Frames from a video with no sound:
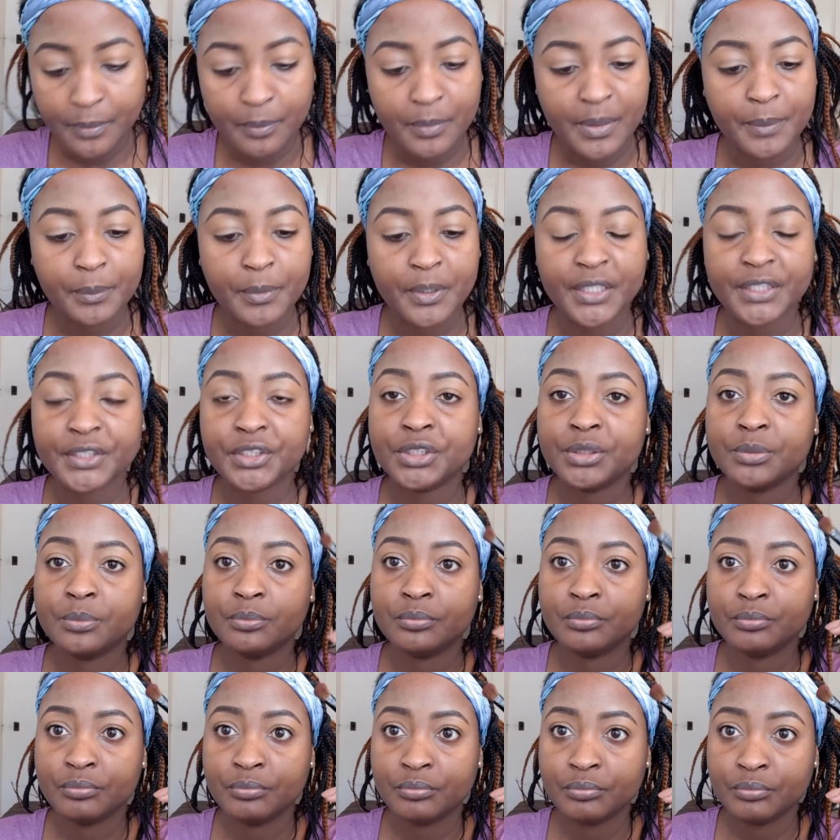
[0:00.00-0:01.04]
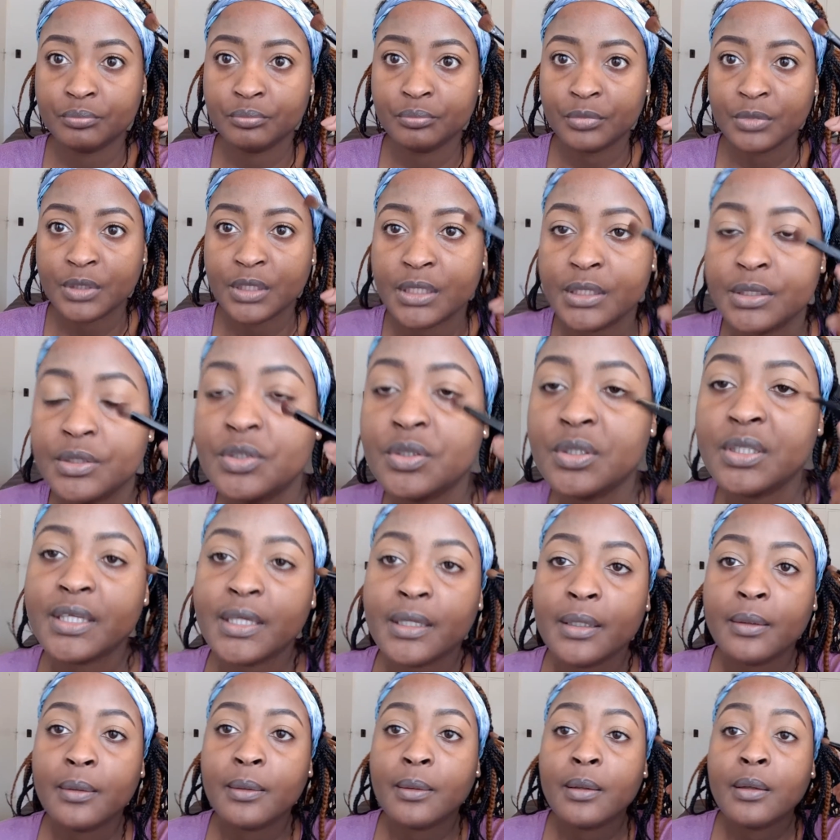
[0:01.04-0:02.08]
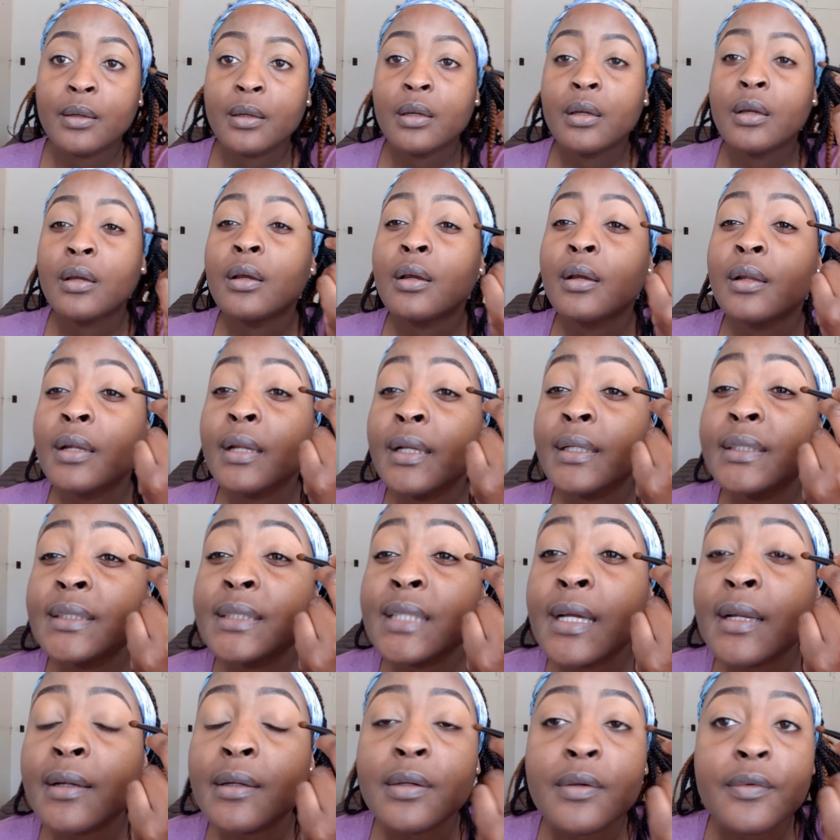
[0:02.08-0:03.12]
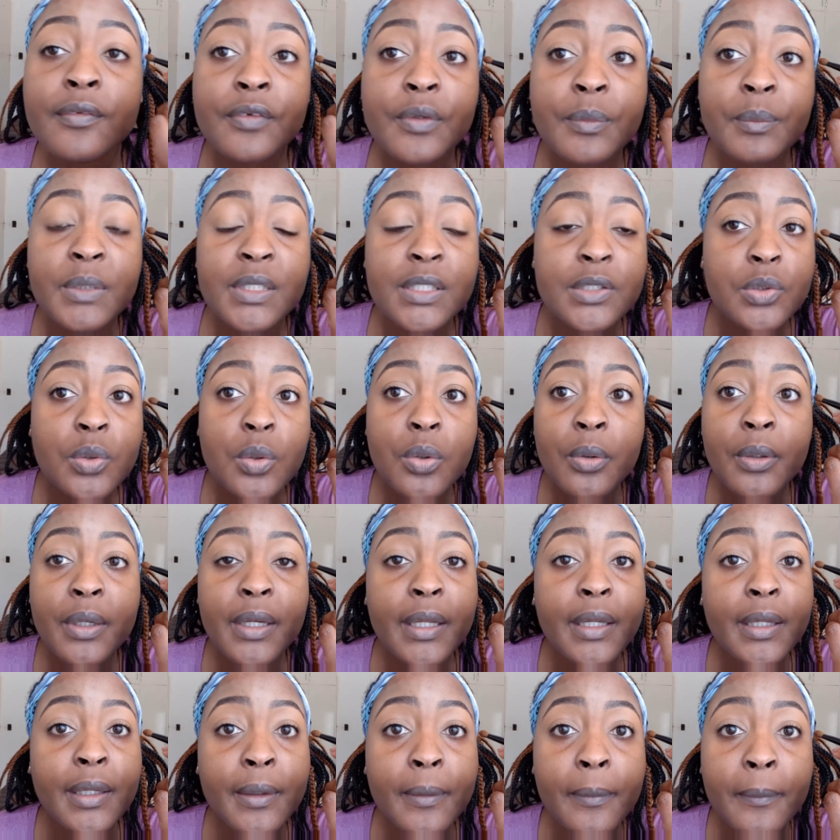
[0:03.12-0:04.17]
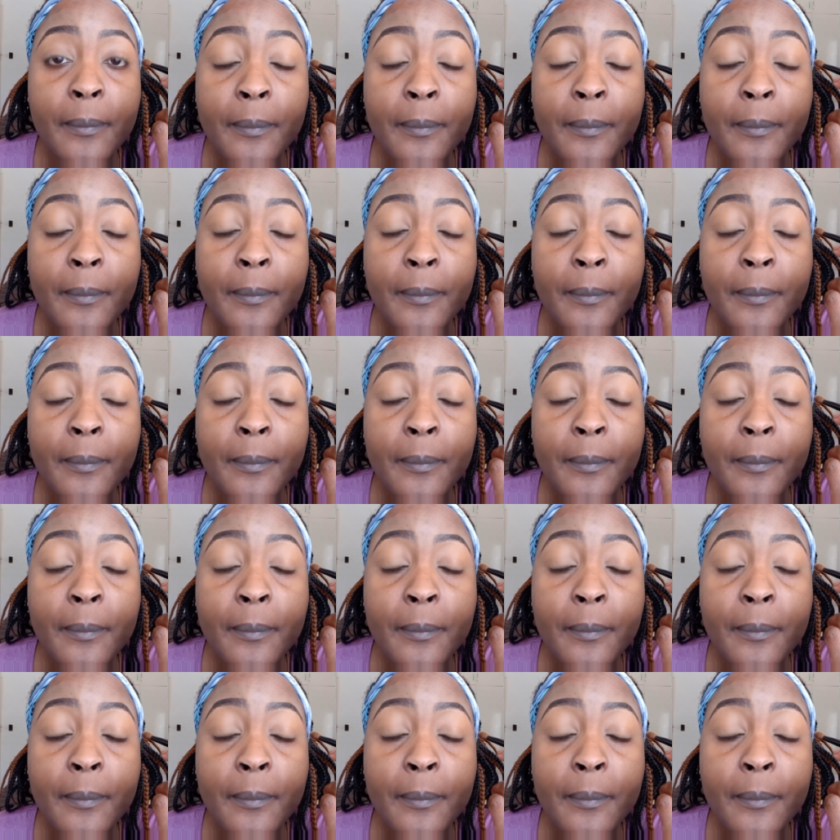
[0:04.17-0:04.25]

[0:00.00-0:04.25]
my brush into there. And I start from this corner here,